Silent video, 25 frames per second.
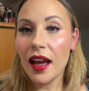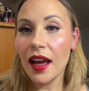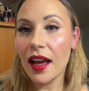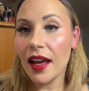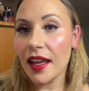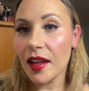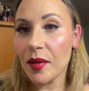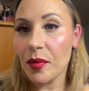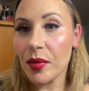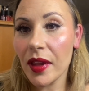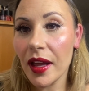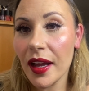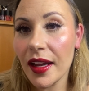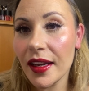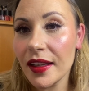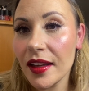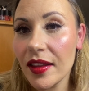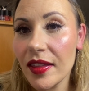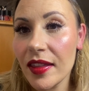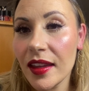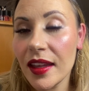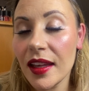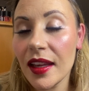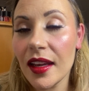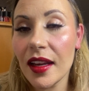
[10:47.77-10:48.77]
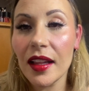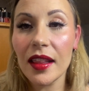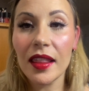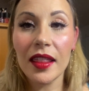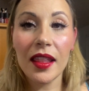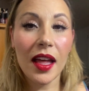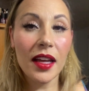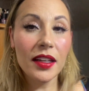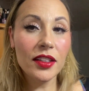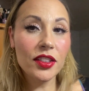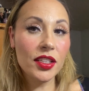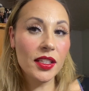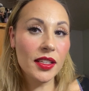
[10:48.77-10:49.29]
I applied the
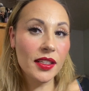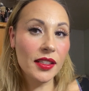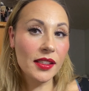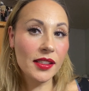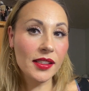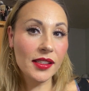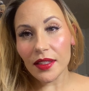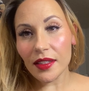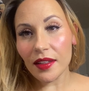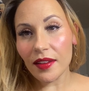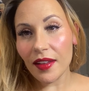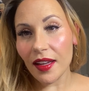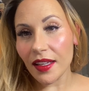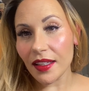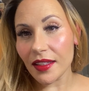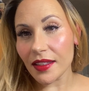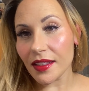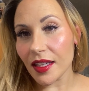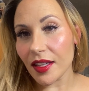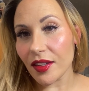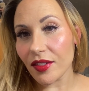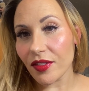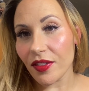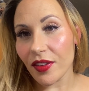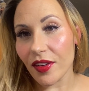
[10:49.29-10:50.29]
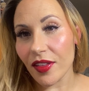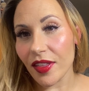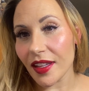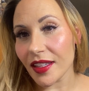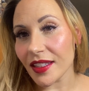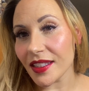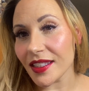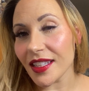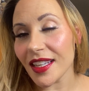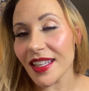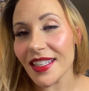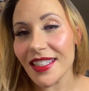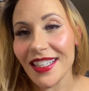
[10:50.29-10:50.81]
lashes, so that is it for
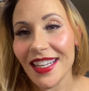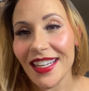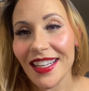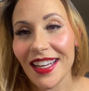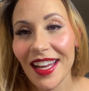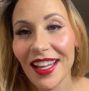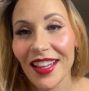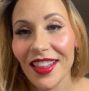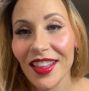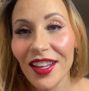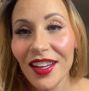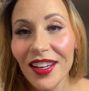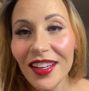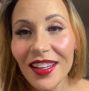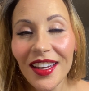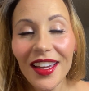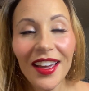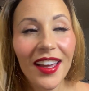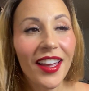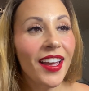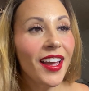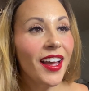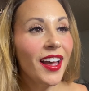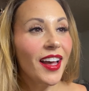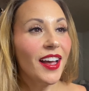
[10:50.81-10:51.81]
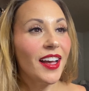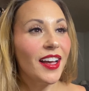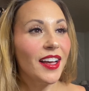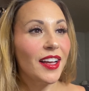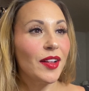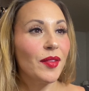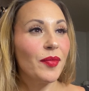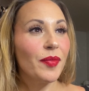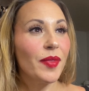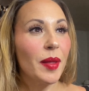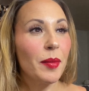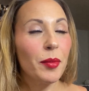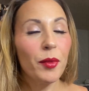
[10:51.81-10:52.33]
this date night look.
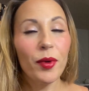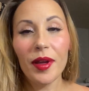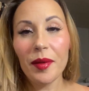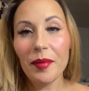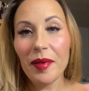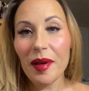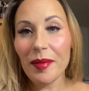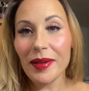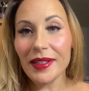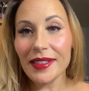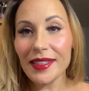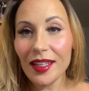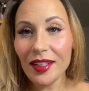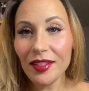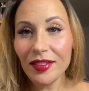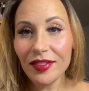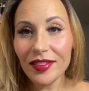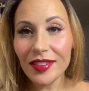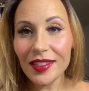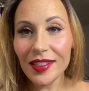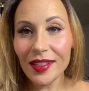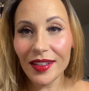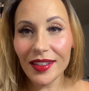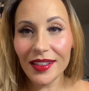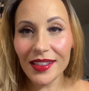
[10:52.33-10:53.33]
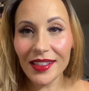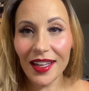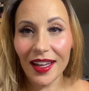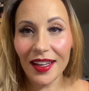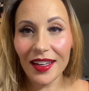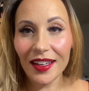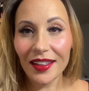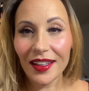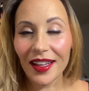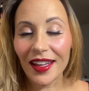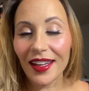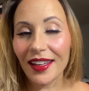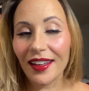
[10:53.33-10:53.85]
I'm going by myself, so it's kind
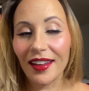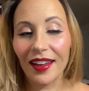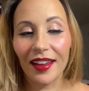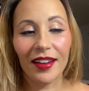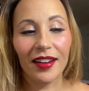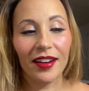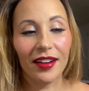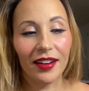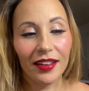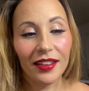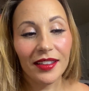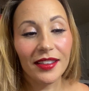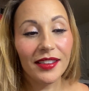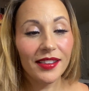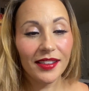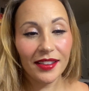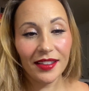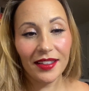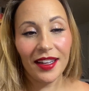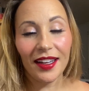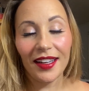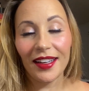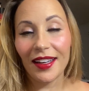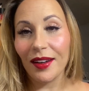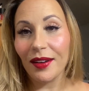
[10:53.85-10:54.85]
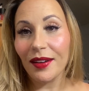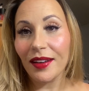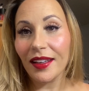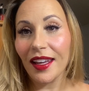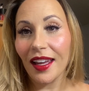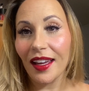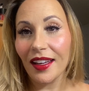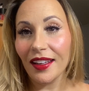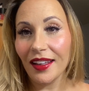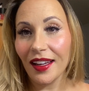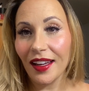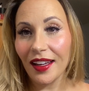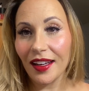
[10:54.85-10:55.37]
of like a girls' night out
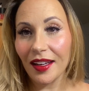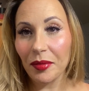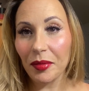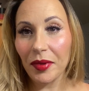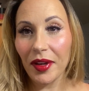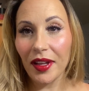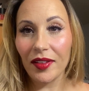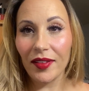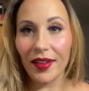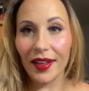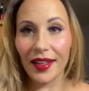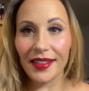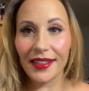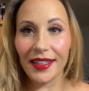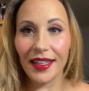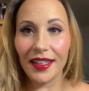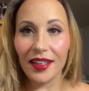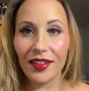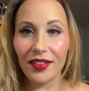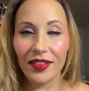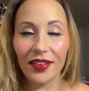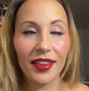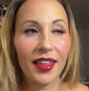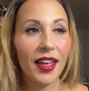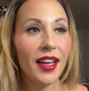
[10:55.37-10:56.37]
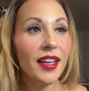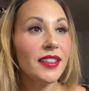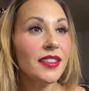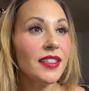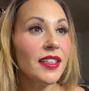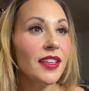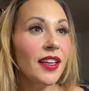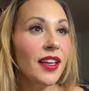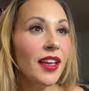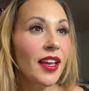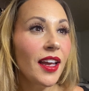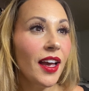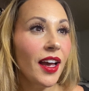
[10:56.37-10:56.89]
again, and I'm kind of excited for that.
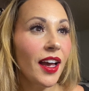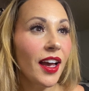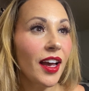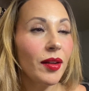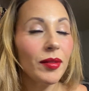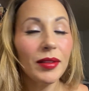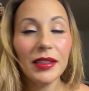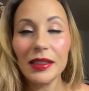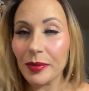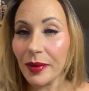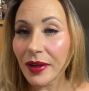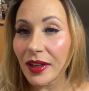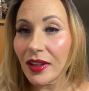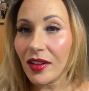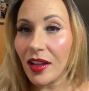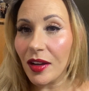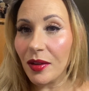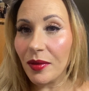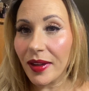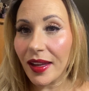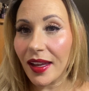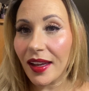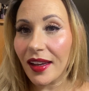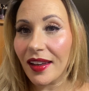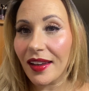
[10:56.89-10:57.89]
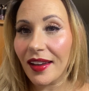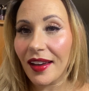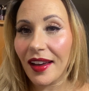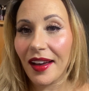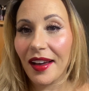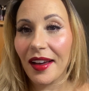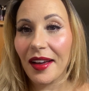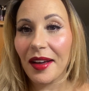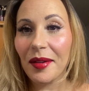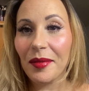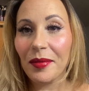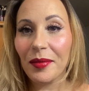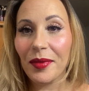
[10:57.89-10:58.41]
It's been a long week
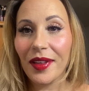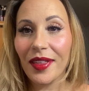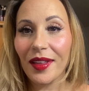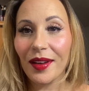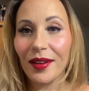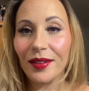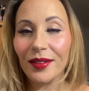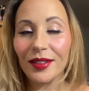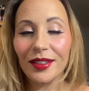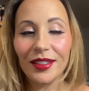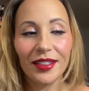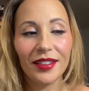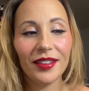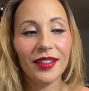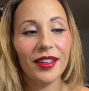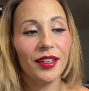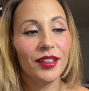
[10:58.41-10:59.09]
without.